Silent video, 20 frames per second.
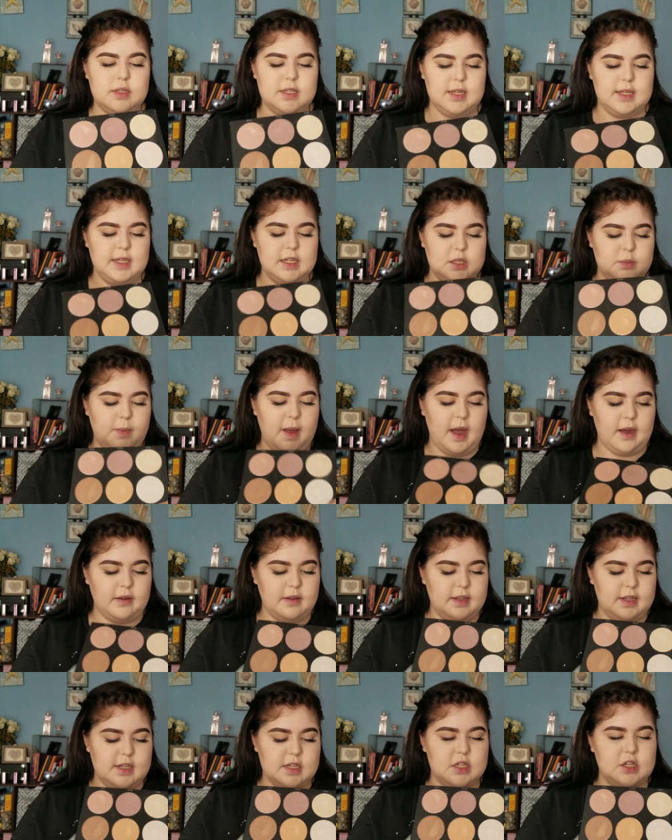In this palette,
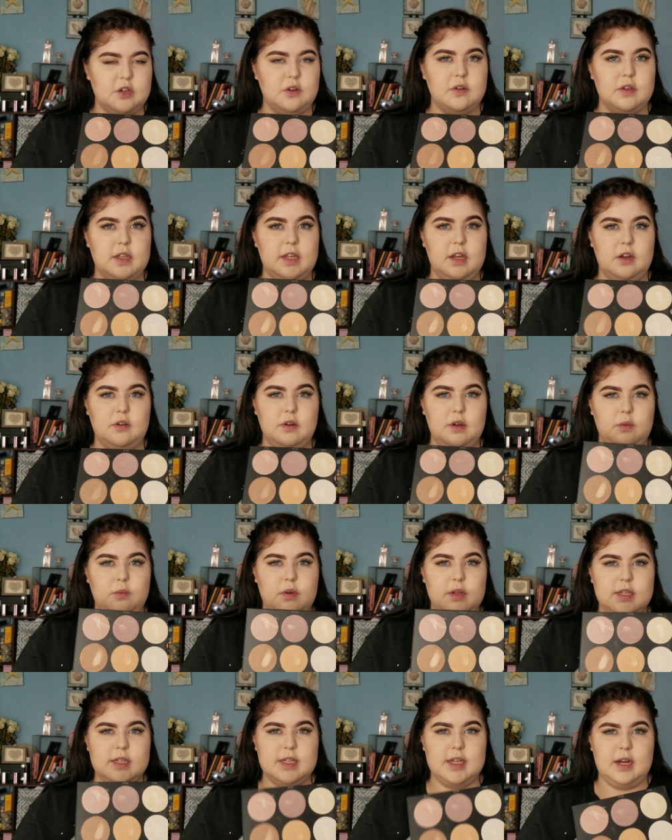these 2 are the only
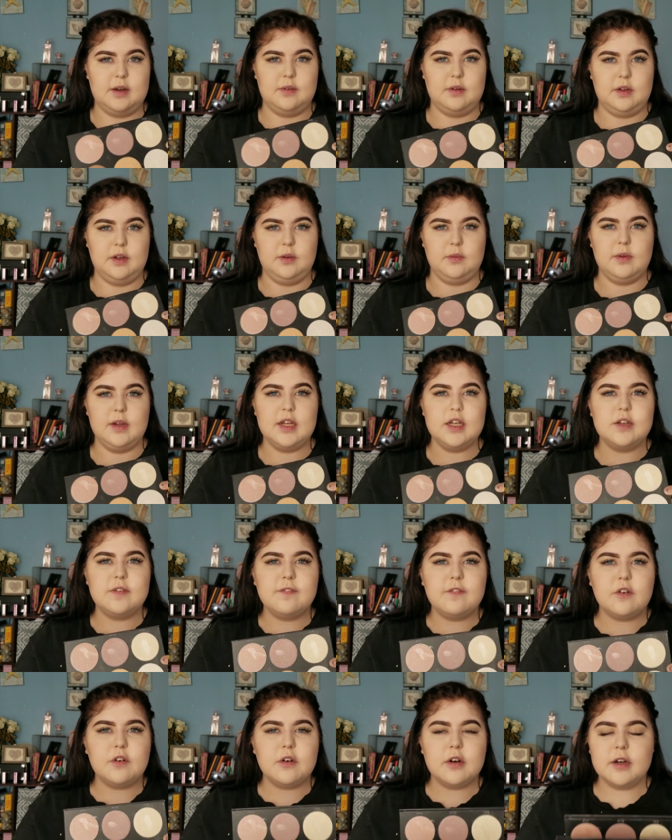ones that I really reach
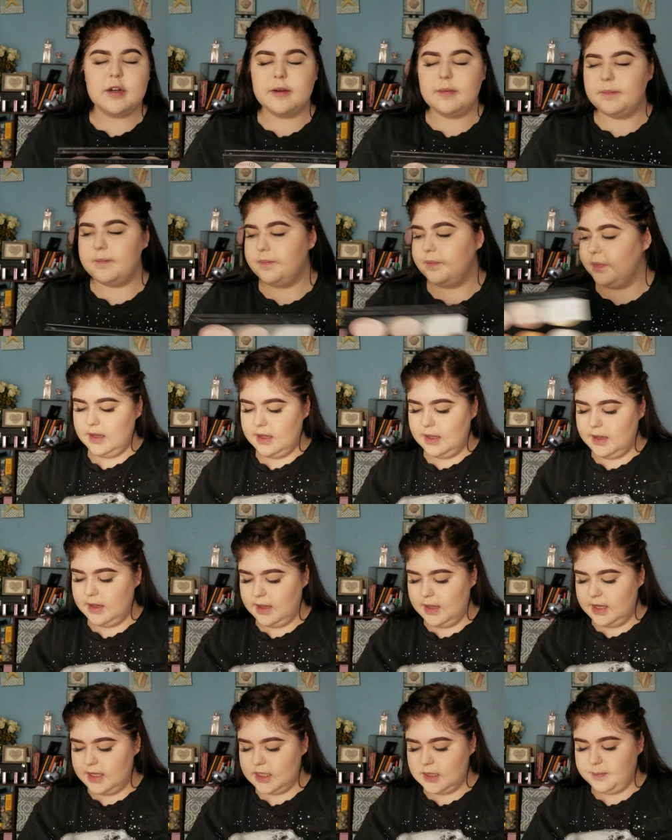for.
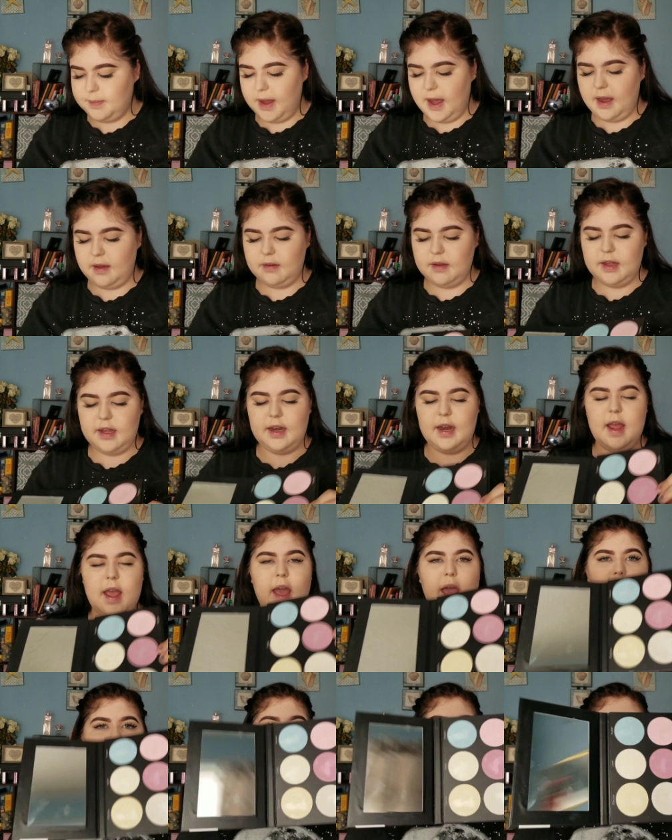This palette,
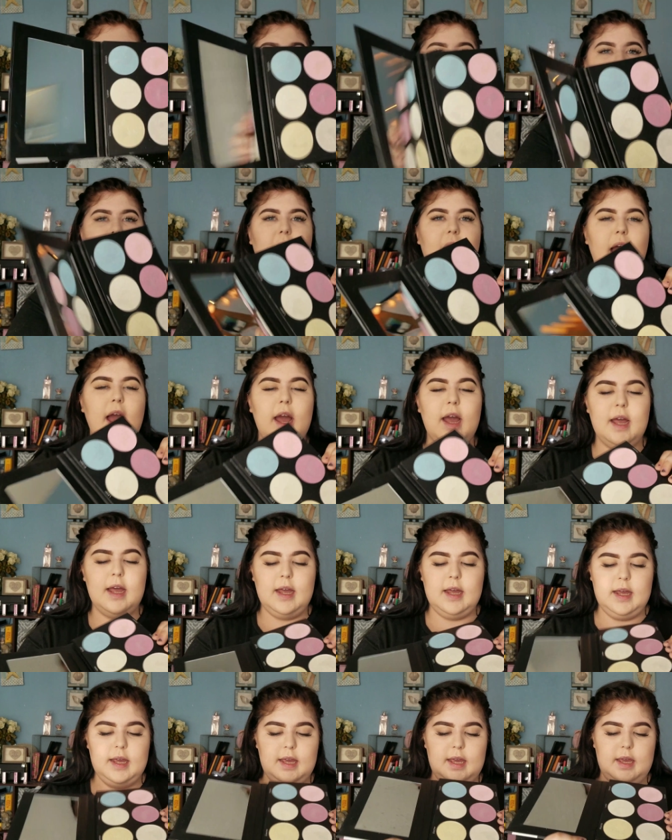
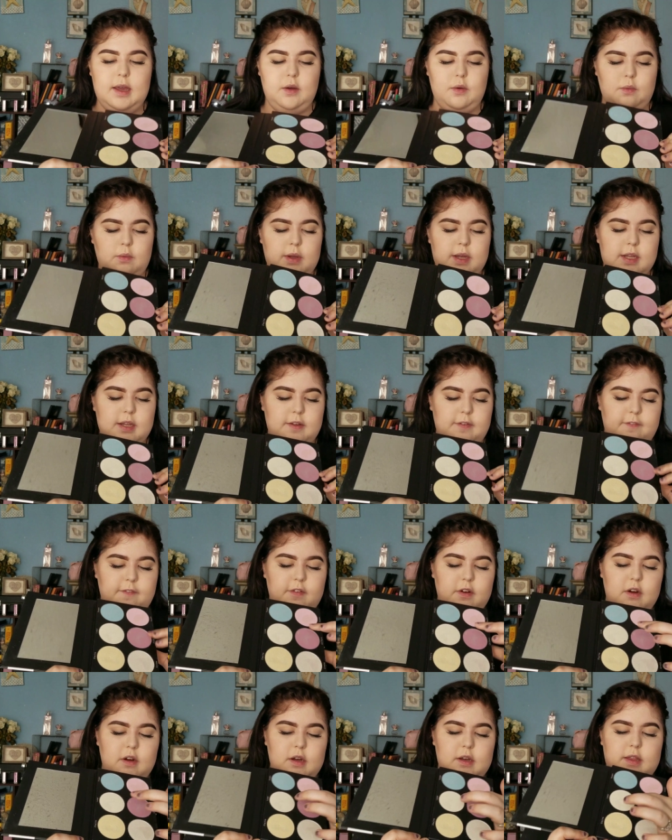I reach
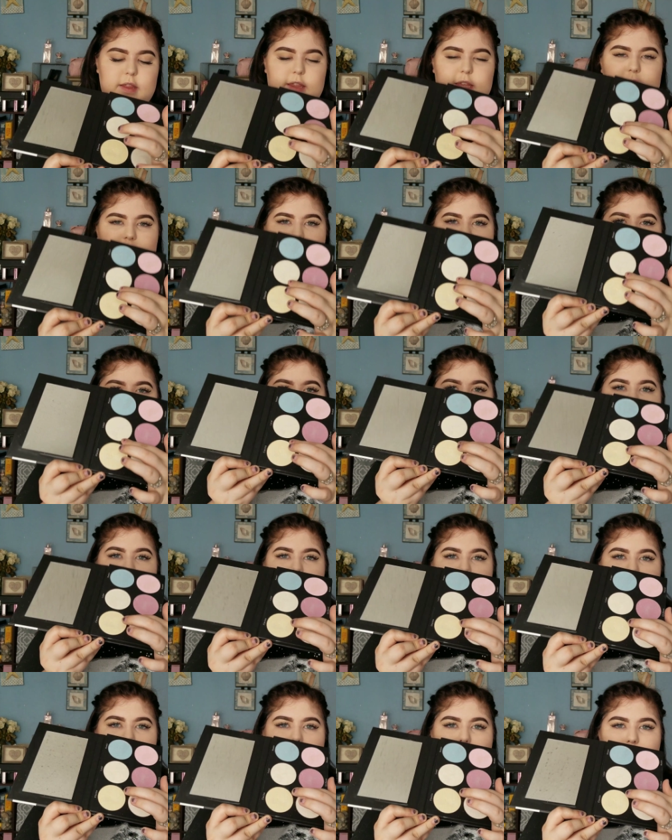for these 3
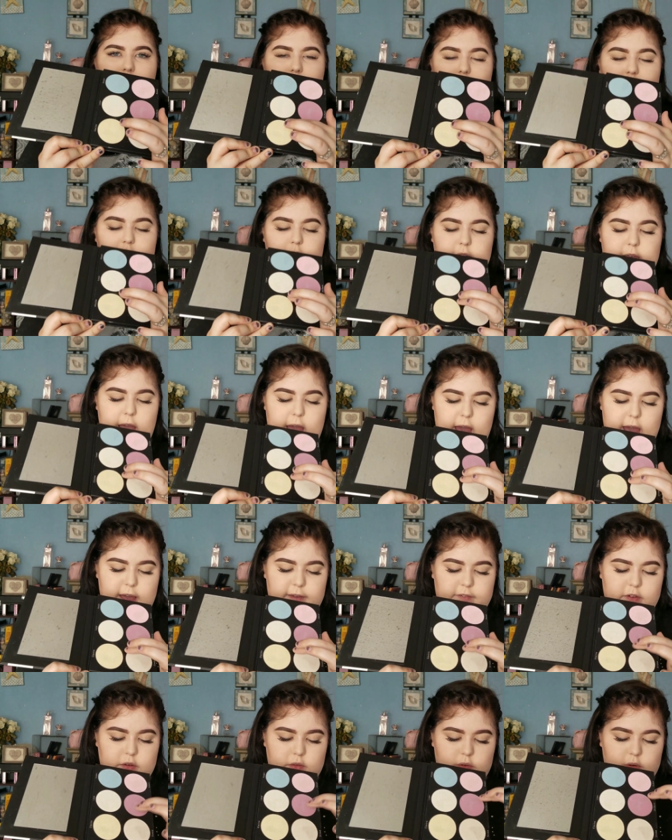mostly. I
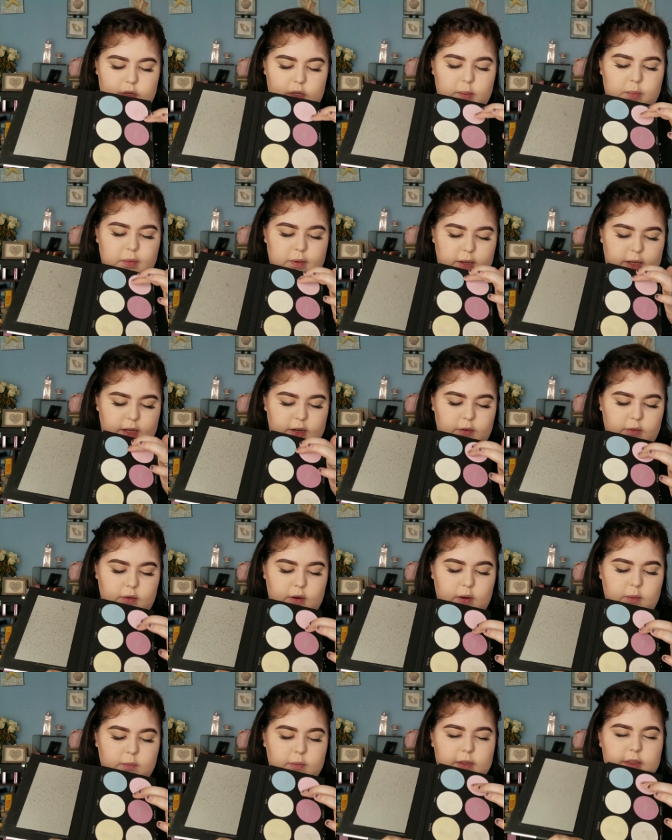haven't really played
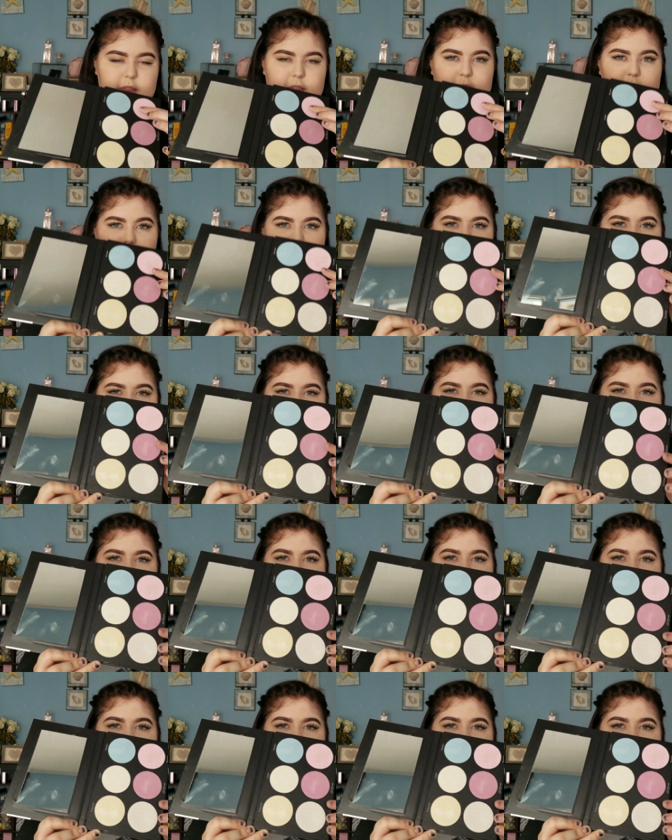around with these.